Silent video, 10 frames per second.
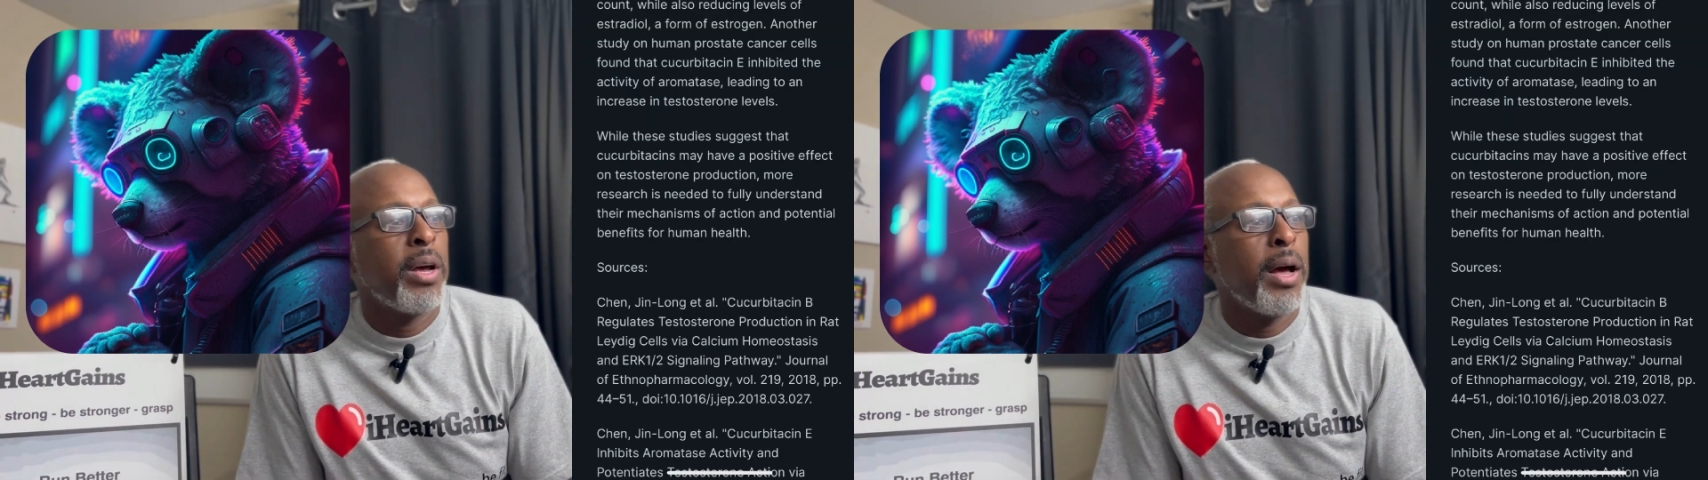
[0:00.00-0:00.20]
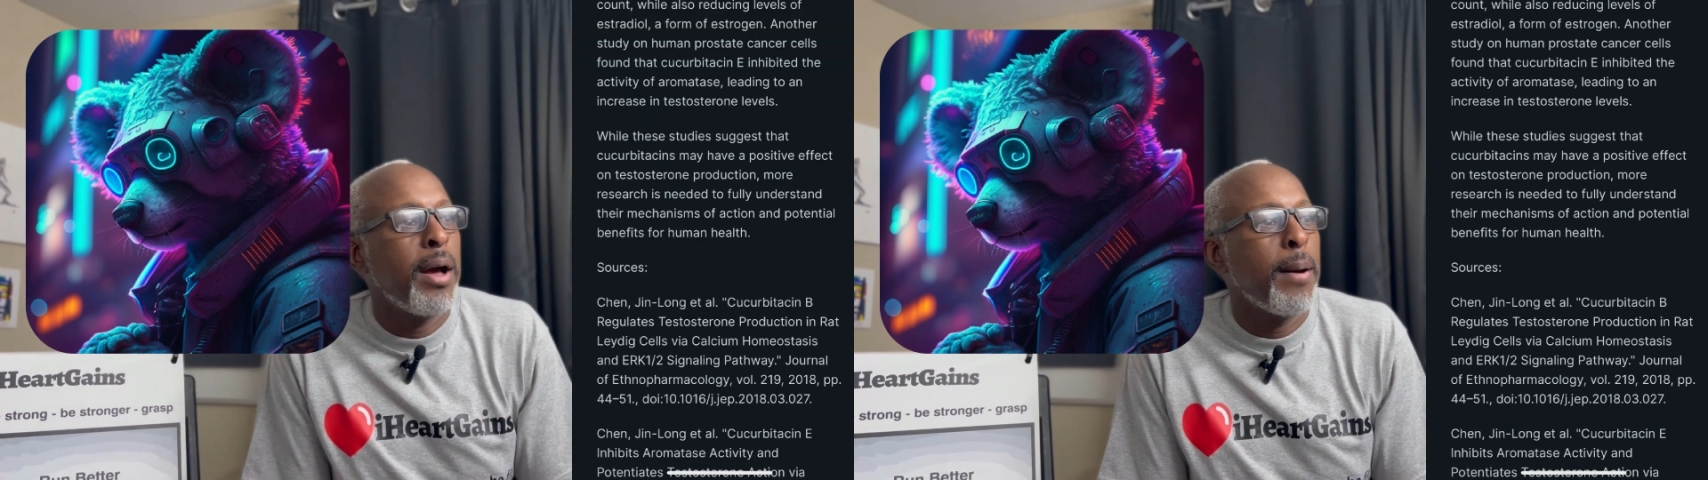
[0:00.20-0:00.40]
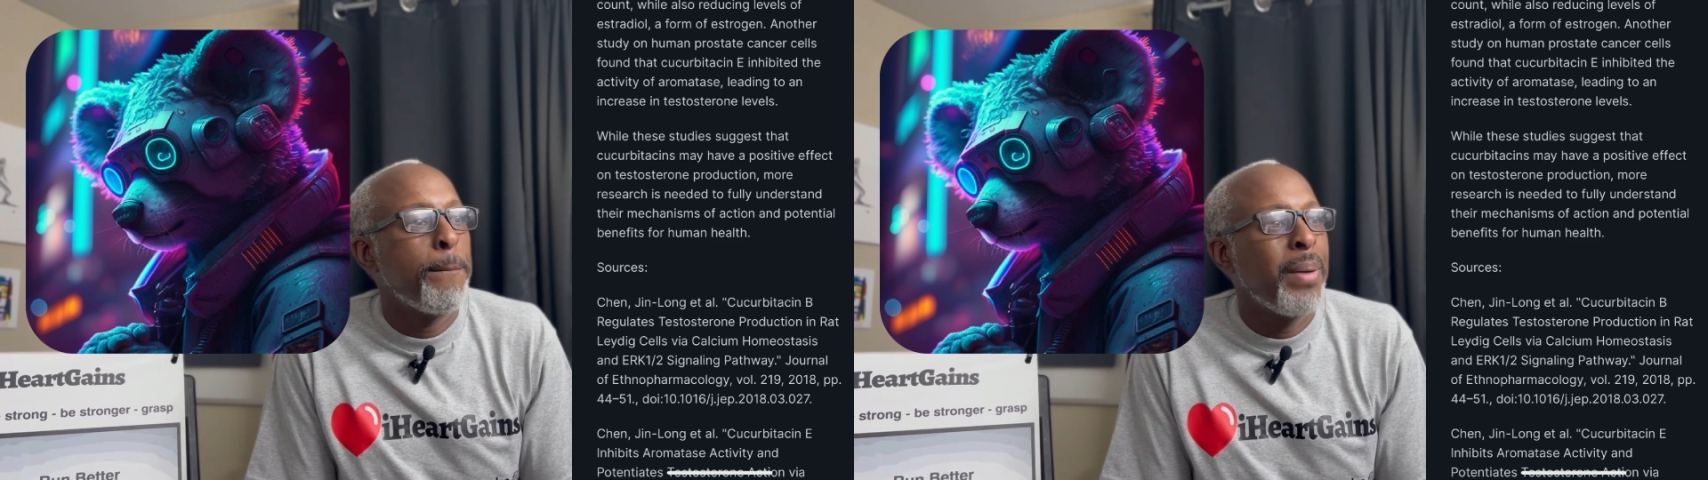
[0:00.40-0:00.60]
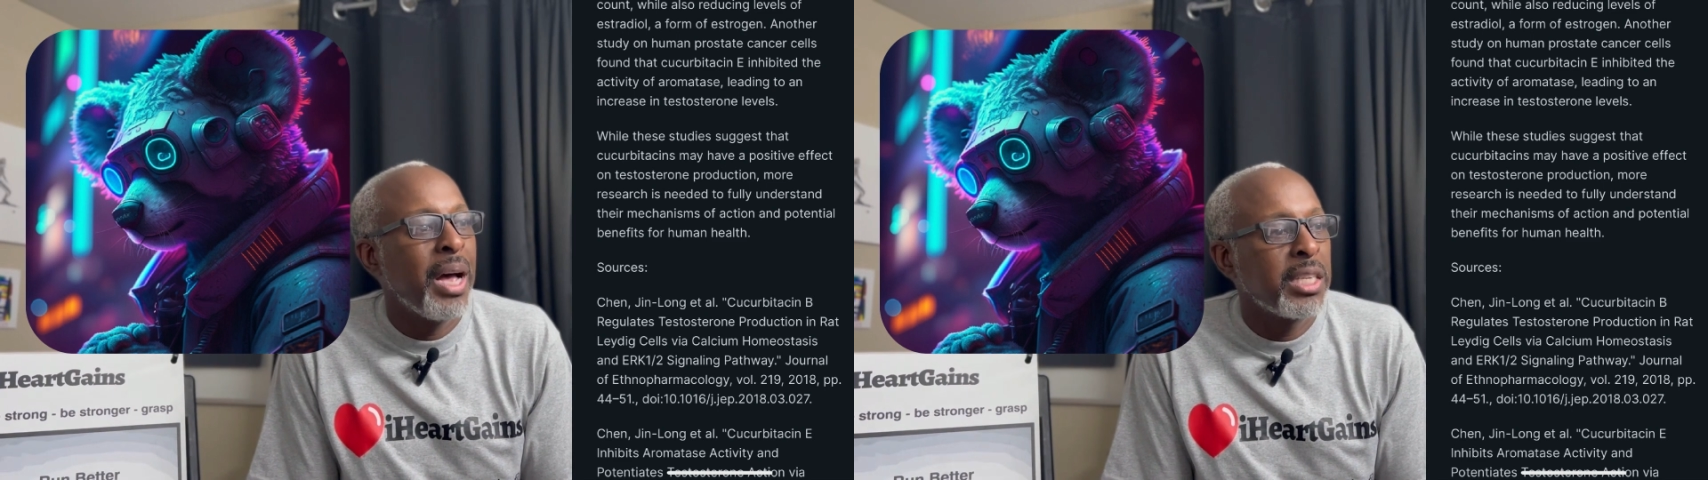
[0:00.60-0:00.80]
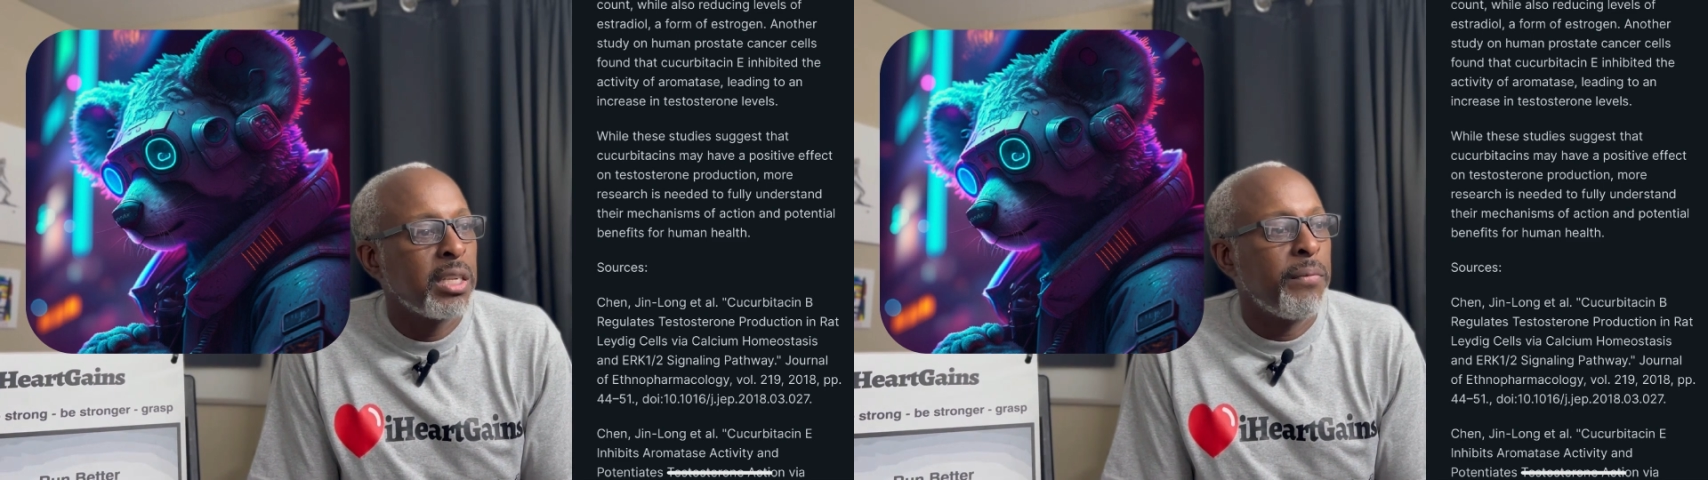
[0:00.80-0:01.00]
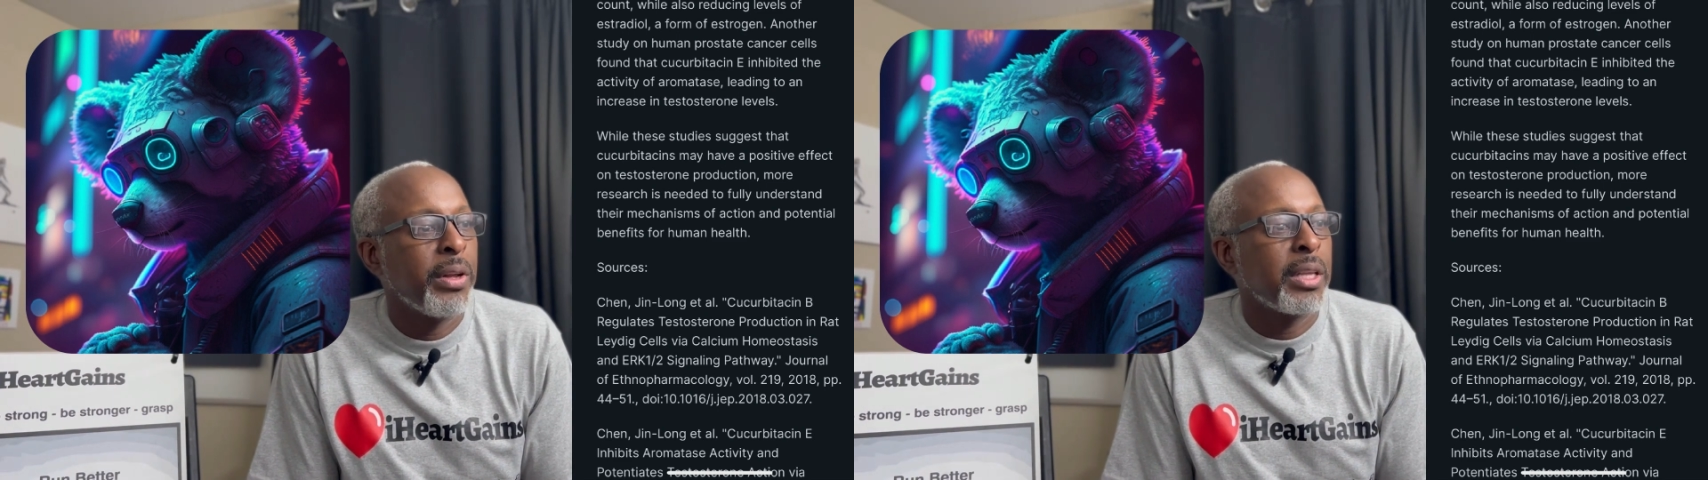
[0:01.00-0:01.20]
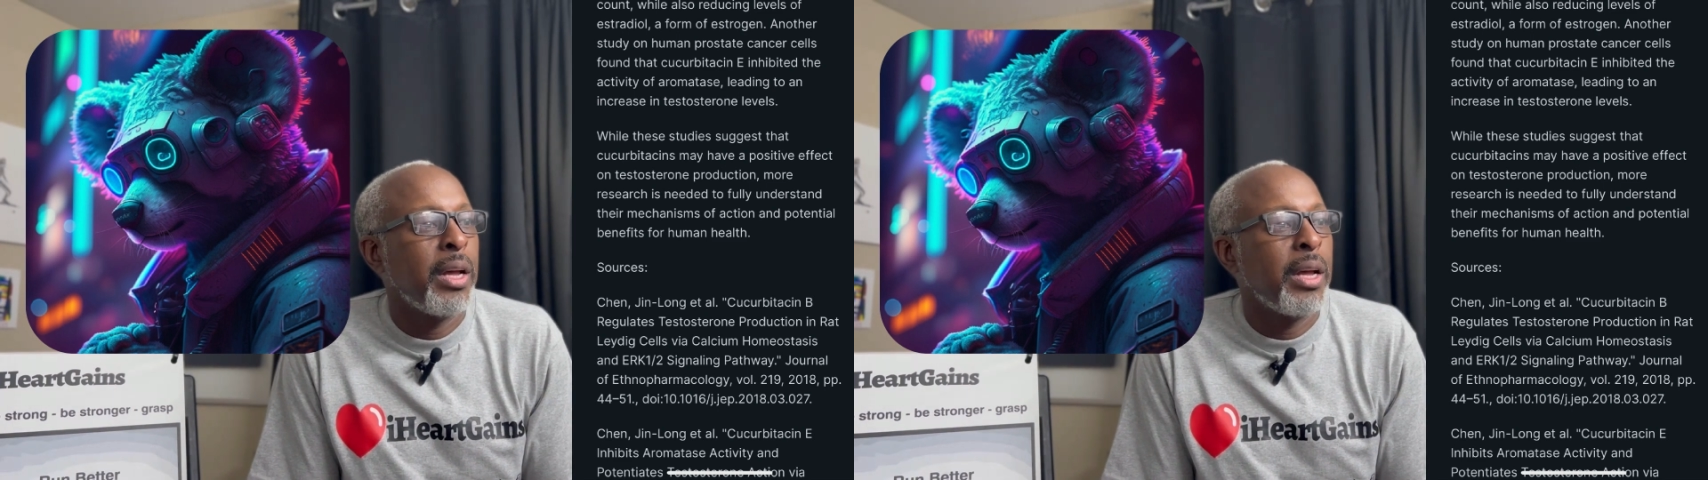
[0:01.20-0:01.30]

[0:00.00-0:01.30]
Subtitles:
a positive effect